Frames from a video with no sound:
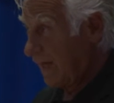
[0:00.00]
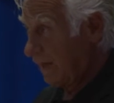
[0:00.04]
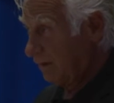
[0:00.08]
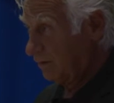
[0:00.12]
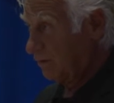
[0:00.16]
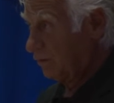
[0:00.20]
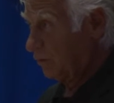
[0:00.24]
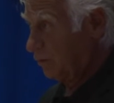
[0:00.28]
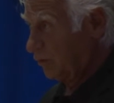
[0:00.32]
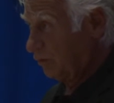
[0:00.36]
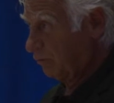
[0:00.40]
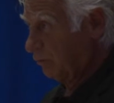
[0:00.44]

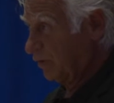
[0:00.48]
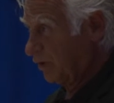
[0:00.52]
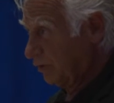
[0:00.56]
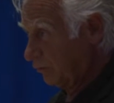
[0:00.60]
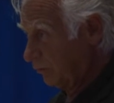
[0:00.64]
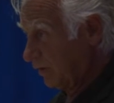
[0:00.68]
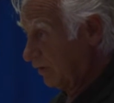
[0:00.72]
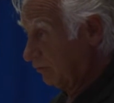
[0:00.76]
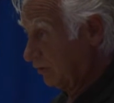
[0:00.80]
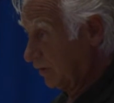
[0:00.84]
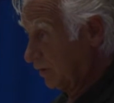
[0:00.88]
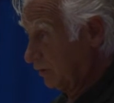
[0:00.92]
that. There'd have been a
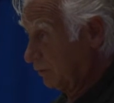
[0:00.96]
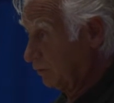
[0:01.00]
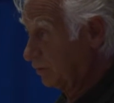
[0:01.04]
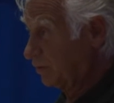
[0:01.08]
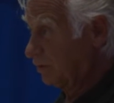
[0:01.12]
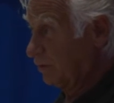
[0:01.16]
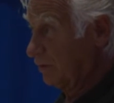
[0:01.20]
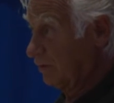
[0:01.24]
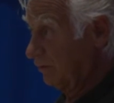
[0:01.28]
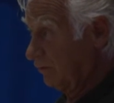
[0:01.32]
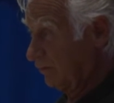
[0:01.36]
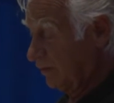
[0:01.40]

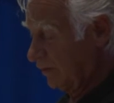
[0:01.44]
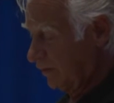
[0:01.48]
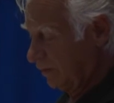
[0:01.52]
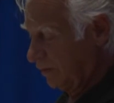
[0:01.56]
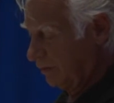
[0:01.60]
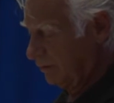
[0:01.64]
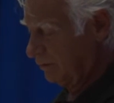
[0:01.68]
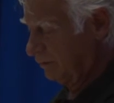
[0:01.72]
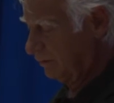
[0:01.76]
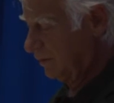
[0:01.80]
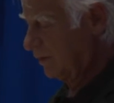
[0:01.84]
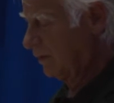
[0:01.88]
revolution of
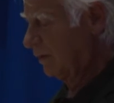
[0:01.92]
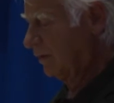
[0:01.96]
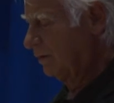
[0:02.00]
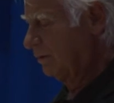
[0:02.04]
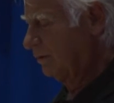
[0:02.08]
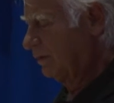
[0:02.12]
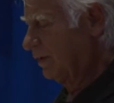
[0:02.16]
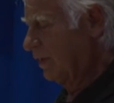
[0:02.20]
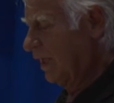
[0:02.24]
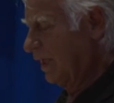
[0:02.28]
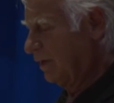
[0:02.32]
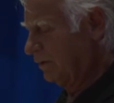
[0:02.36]
the
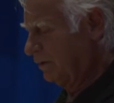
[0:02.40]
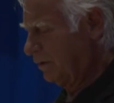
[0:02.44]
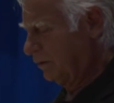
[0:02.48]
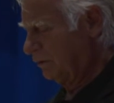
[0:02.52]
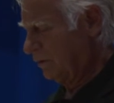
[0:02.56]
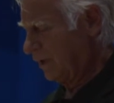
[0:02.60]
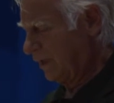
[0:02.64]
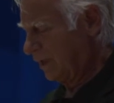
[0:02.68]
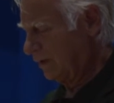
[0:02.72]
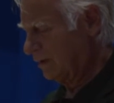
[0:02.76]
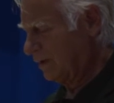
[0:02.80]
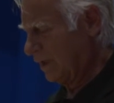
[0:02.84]

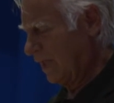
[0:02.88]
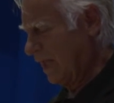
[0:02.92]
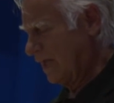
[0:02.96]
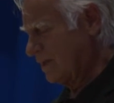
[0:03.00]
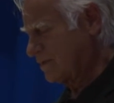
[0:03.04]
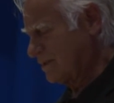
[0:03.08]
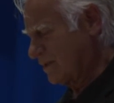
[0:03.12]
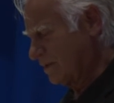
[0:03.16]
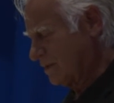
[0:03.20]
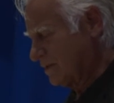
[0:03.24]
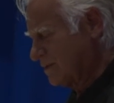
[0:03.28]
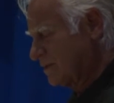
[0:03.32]
landowning
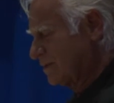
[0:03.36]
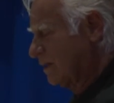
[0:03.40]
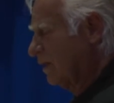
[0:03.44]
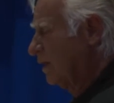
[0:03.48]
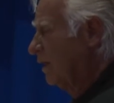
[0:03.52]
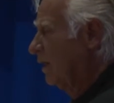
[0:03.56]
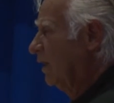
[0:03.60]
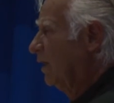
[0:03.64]
classes.